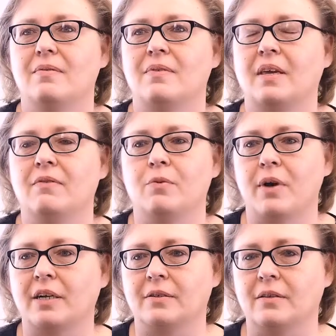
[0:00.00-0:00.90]
They give you
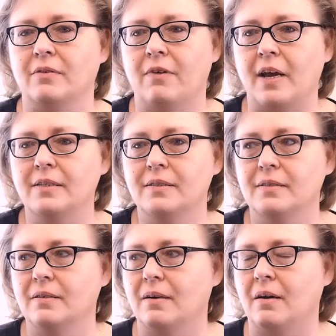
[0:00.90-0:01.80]
practical advice
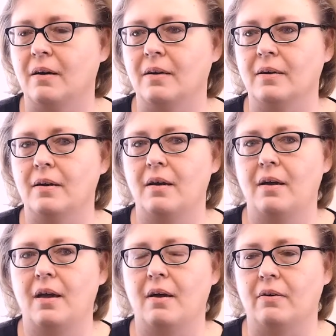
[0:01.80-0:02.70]
on
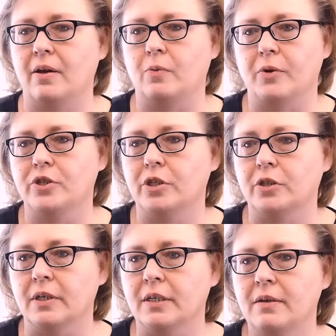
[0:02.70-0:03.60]
how to help your
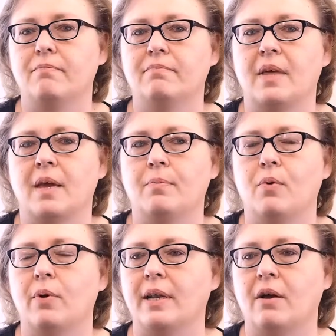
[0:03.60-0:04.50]
children. They
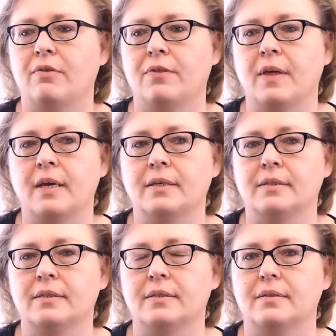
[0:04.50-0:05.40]
point out
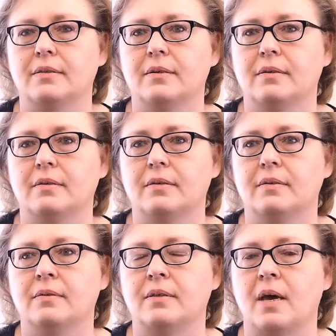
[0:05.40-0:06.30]
things
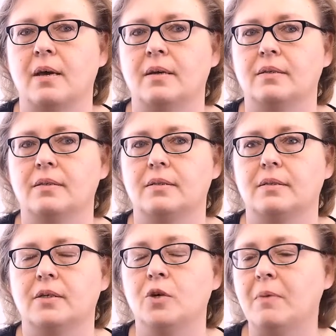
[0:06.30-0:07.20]
that
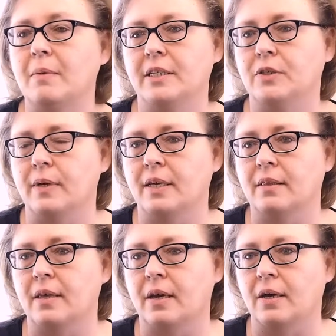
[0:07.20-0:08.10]
you may be doing
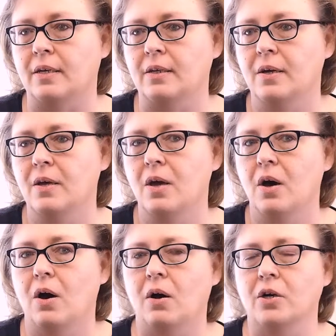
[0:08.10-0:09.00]
that
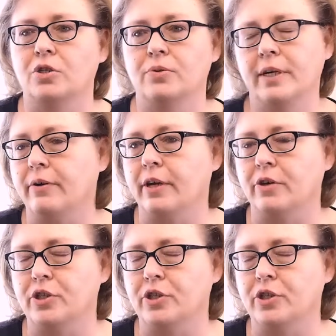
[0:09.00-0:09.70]
are triggering your